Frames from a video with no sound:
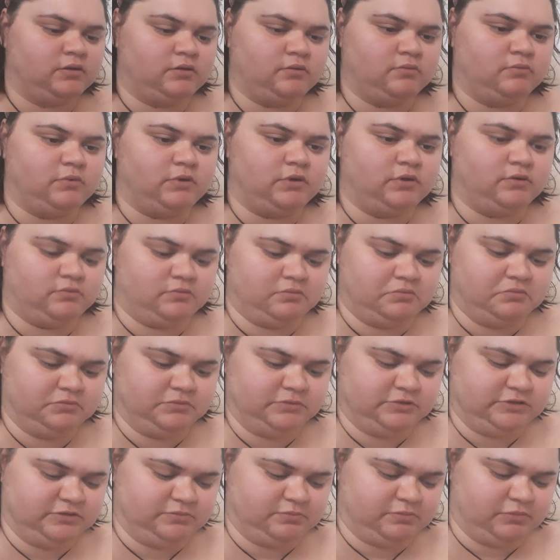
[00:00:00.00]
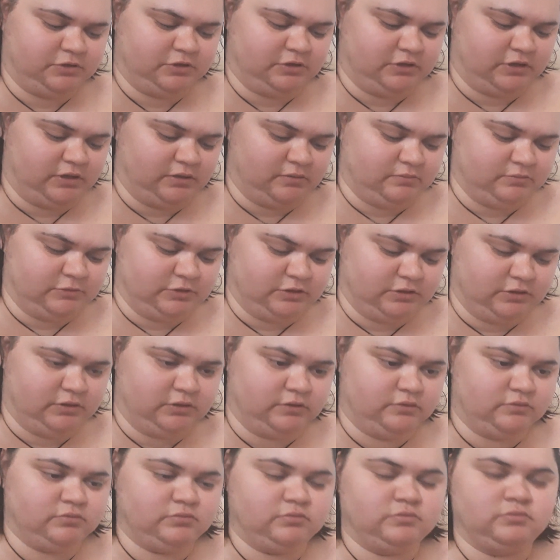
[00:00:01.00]
Well, it's pretty
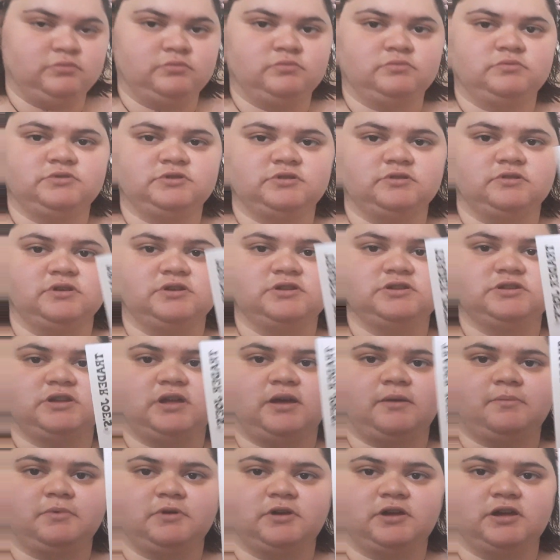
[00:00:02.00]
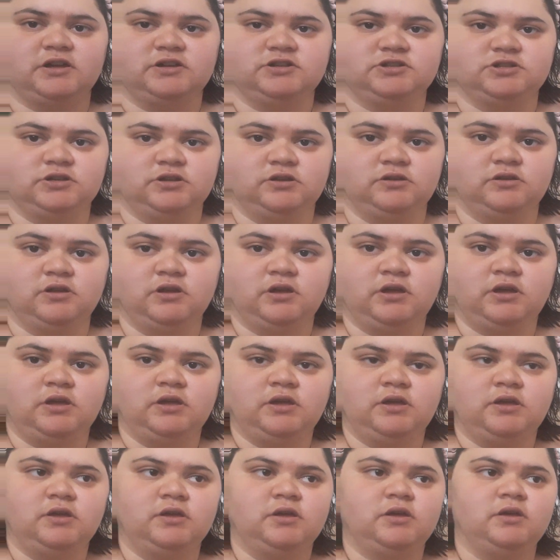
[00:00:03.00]
empty. So there's an application.
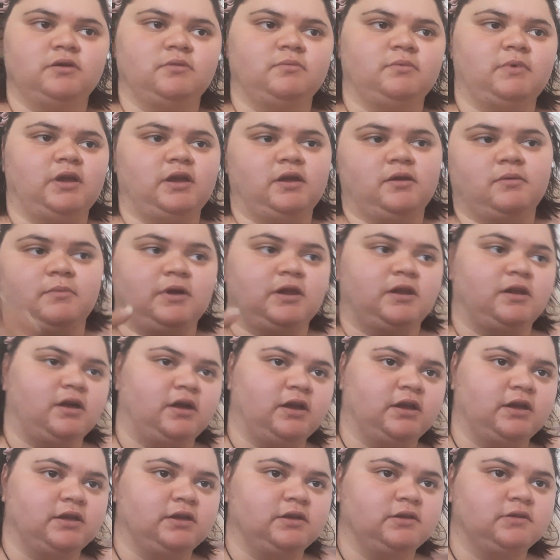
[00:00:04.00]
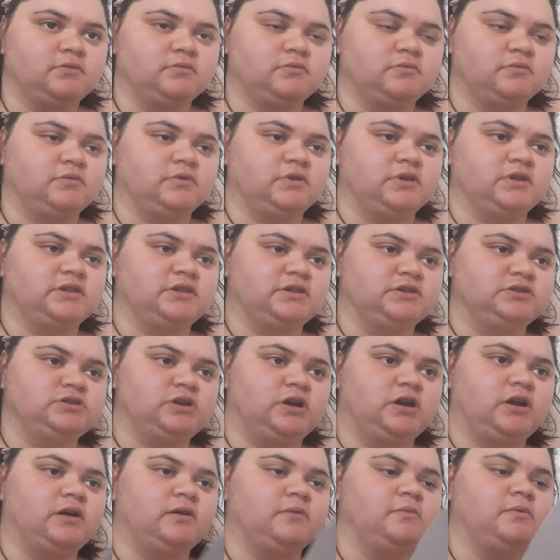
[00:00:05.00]
May or may not get the
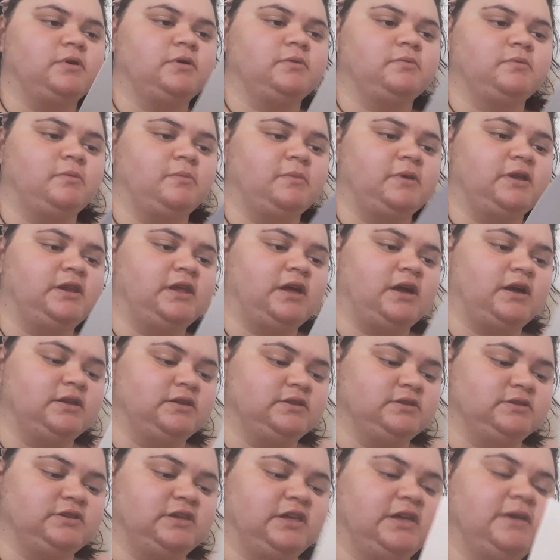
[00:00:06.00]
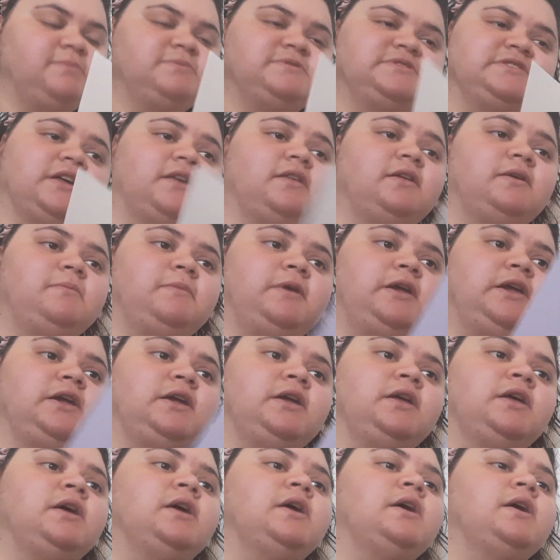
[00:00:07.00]
job. And my dad keeps telling
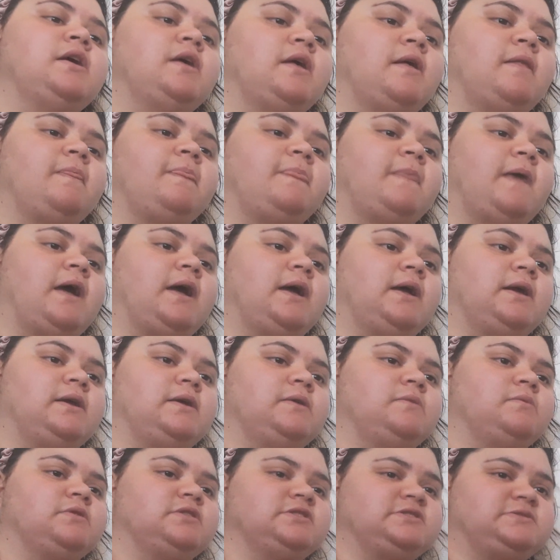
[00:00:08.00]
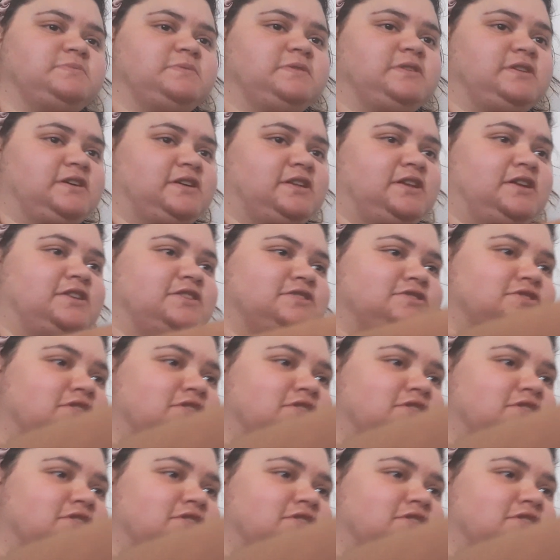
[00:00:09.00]
me that he wants me to get a